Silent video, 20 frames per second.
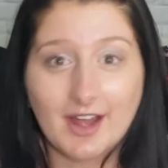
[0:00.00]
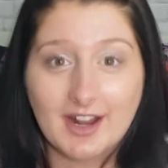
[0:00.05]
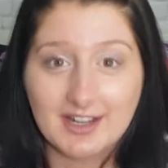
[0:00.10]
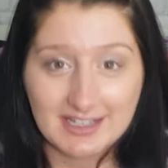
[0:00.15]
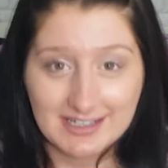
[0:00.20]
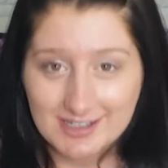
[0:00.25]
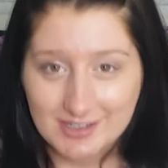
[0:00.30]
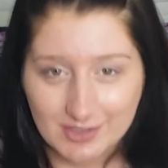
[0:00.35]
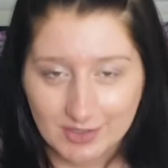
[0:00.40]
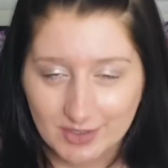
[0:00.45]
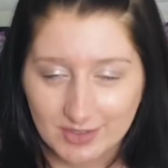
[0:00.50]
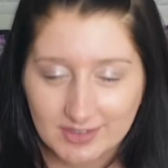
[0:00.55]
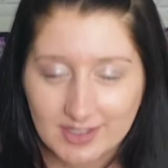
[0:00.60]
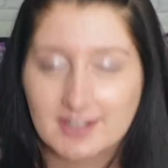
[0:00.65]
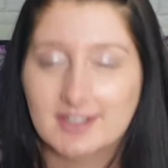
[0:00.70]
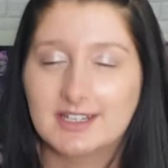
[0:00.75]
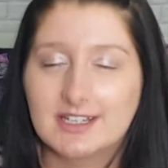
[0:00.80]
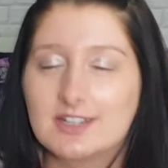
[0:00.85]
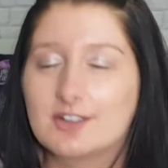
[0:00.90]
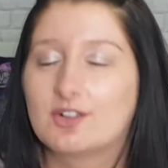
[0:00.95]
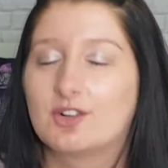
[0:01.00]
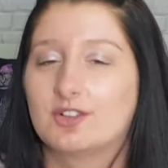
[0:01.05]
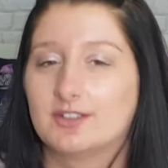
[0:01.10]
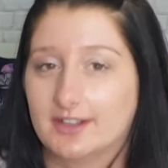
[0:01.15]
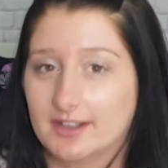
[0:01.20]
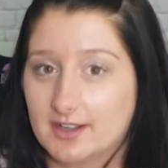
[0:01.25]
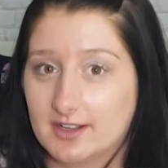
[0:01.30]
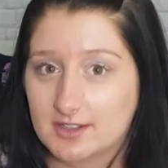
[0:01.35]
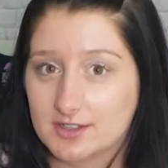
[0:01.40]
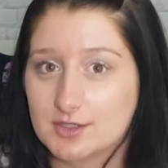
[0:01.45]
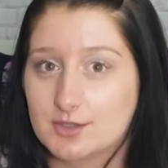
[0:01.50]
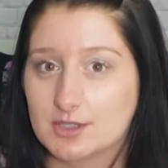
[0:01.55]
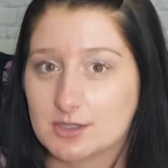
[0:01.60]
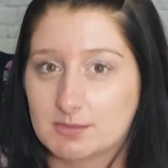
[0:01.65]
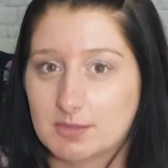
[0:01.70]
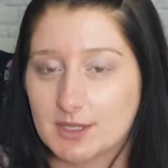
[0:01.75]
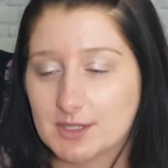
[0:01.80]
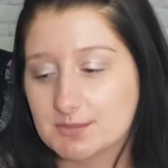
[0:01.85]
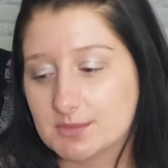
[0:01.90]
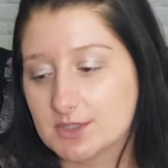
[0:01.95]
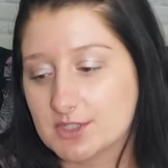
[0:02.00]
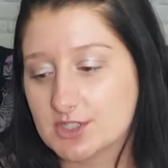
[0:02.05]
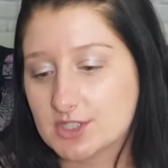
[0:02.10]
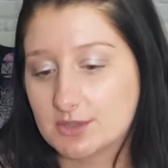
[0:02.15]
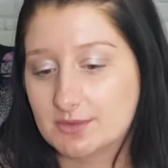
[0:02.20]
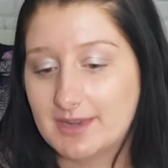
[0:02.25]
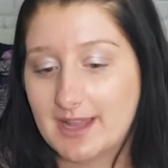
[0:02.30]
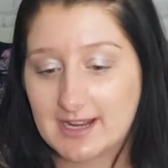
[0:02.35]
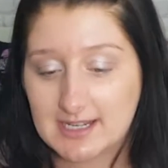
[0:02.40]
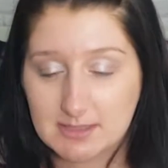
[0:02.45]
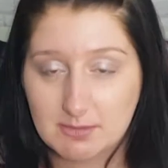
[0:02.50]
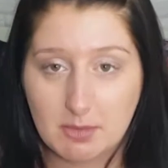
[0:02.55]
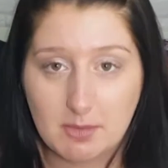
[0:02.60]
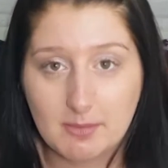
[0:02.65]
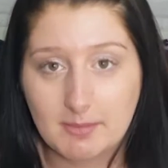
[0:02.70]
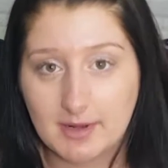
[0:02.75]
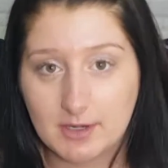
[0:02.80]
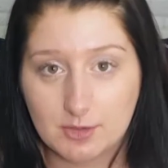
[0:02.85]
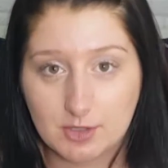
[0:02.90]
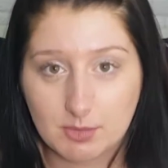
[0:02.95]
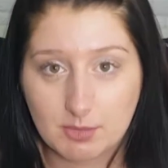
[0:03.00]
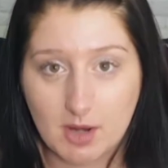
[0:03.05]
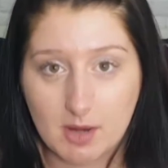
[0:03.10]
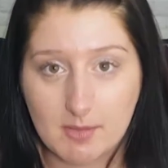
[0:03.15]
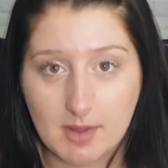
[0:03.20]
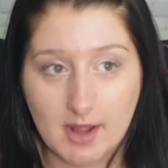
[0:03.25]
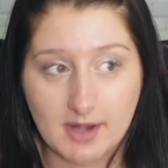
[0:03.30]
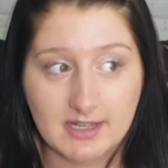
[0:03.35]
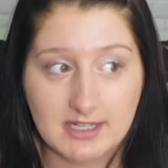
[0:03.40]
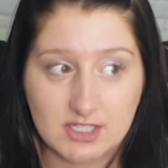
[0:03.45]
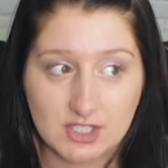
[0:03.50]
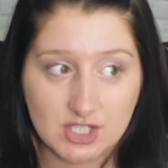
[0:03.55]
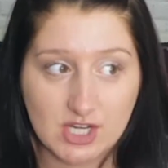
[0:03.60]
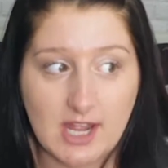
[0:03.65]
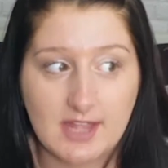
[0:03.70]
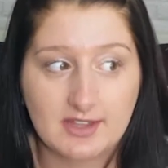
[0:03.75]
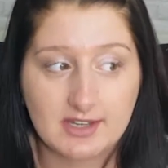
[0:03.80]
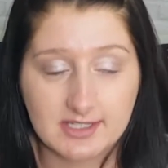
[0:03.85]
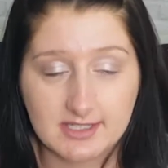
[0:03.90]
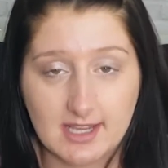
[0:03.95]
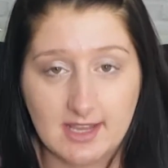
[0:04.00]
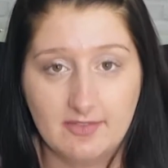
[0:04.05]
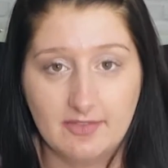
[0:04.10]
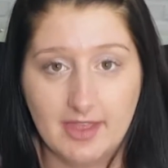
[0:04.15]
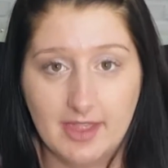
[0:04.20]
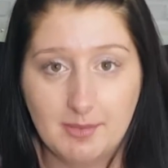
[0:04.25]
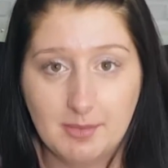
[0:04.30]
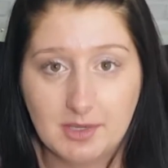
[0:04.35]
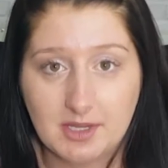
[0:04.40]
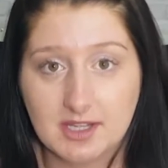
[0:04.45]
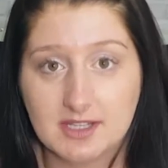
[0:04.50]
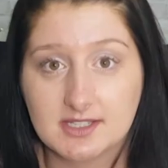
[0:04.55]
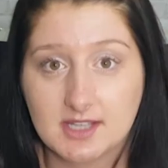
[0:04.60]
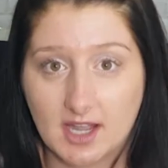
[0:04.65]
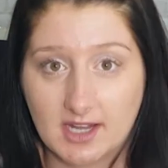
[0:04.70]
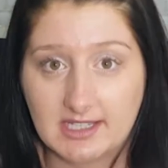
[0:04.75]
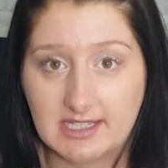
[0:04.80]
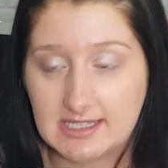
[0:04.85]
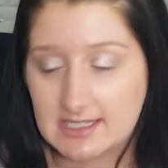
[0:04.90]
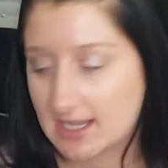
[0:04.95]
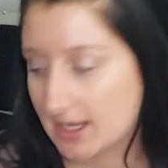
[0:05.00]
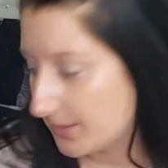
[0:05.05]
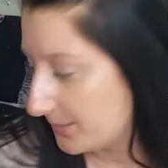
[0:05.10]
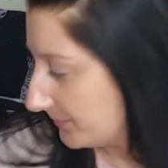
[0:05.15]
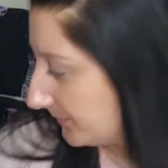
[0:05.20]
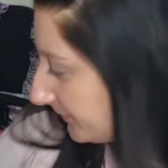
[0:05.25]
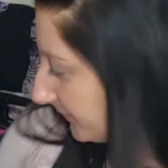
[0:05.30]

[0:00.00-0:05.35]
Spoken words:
I need it all. I need it all like as soon as possible. So next time I'm in my local Primark, I need to check that it's in there because I need it.